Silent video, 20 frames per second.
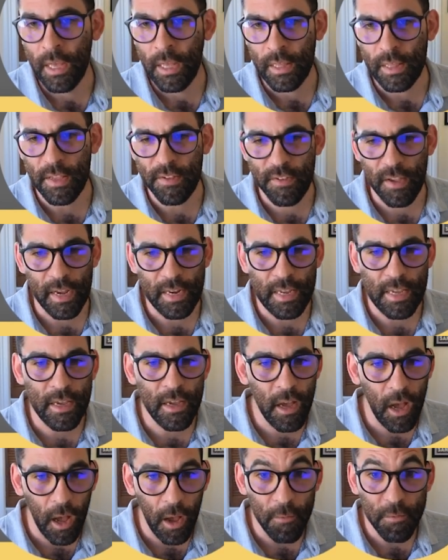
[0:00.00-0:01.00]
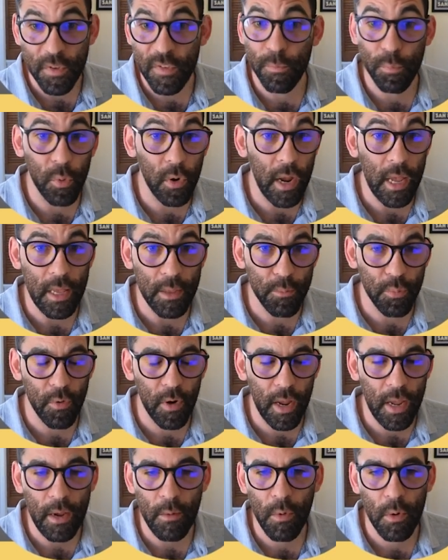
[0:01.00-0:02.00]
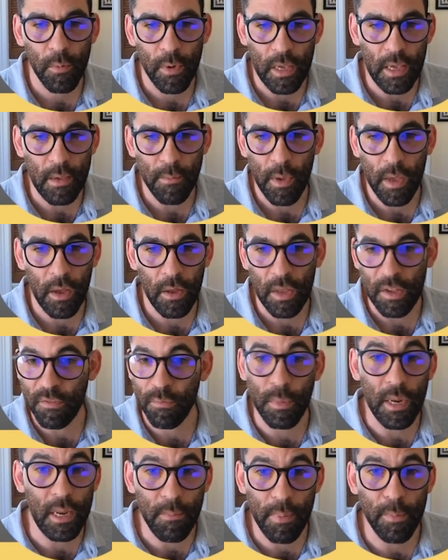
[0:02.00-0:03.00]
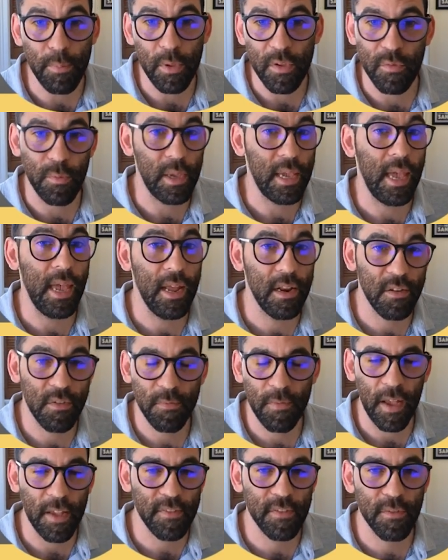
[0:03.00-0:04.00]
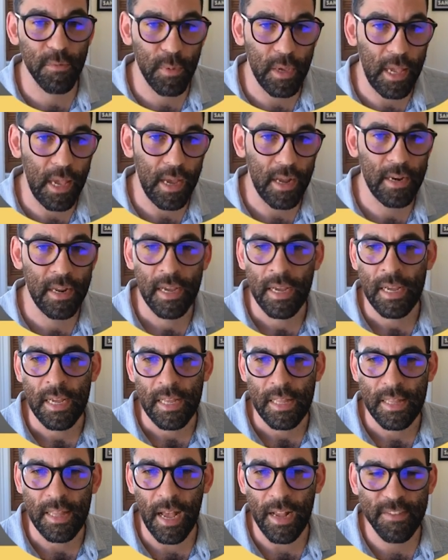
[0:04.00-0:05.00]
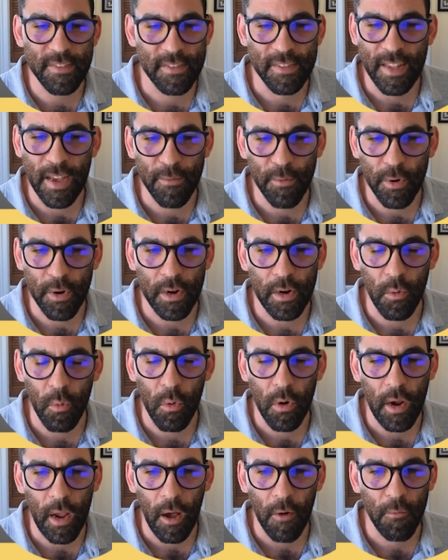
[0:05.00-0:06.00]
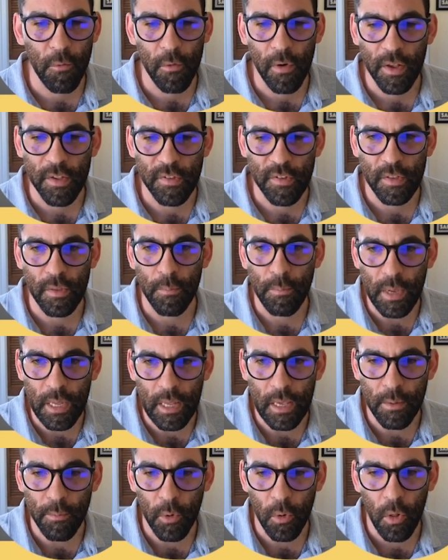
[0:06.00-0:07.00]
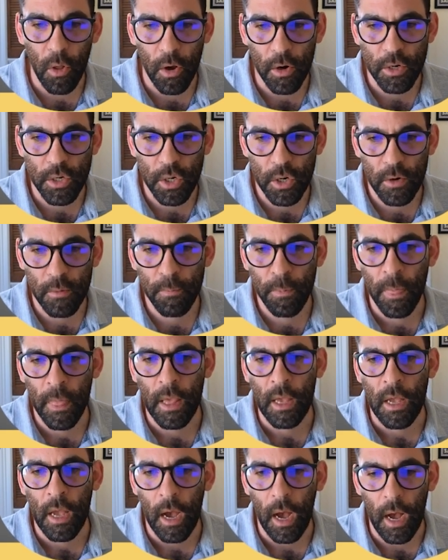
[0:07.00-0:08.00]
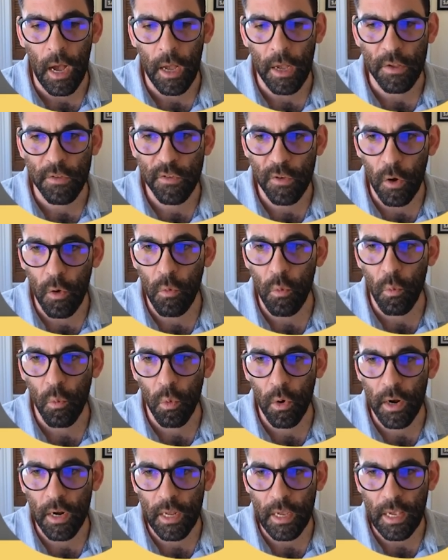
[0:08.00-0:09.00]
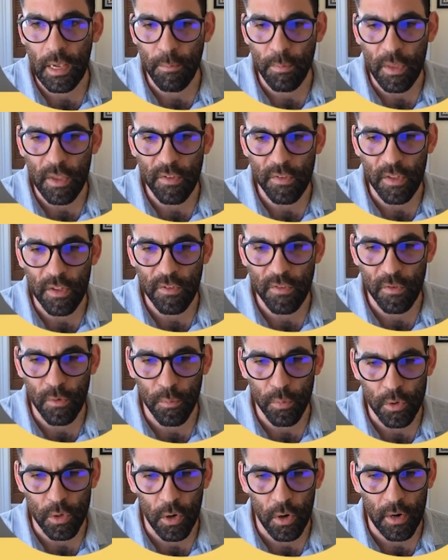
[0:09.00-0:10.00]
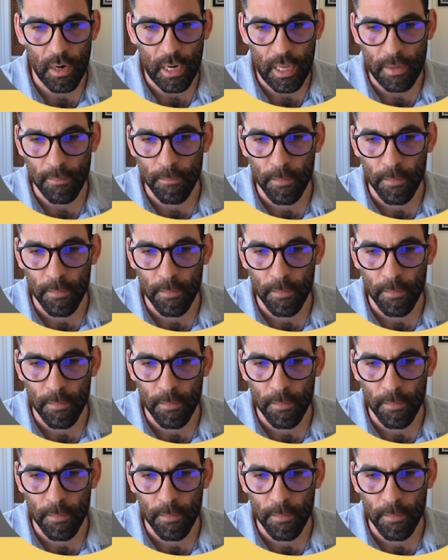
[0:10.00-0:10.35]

This idea of spray and pray, where we email as many people as we can, as fast as we can, that's never going to work out for us in the medium or long term. Uh, so we're going to keep these lists super targeted.